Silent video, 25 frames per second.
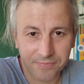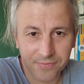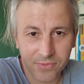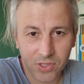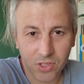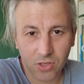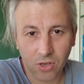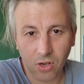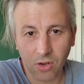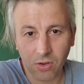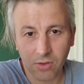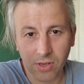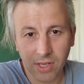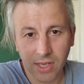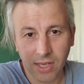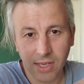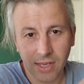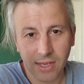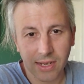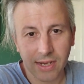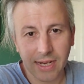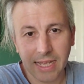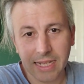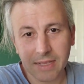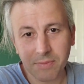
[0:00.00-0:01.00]
So
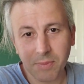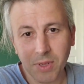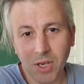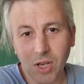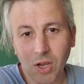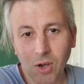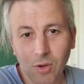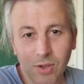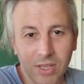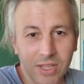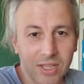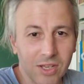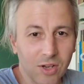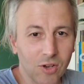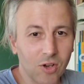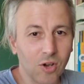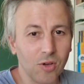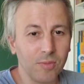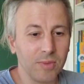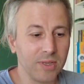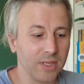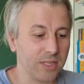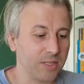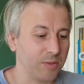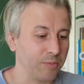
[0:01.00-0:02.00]
let me know in the
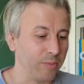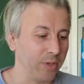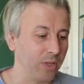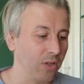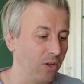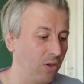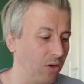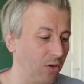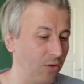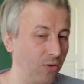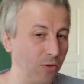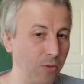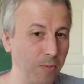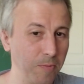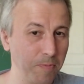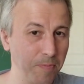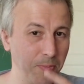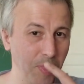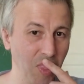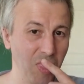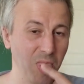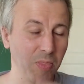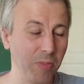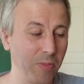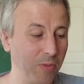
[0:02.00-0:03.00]
comments below,
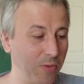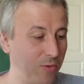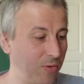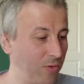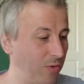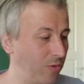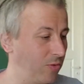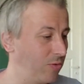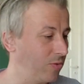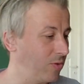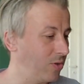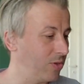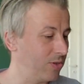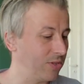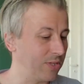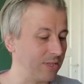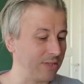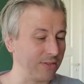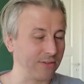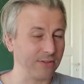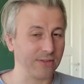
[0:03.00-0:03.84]
do you want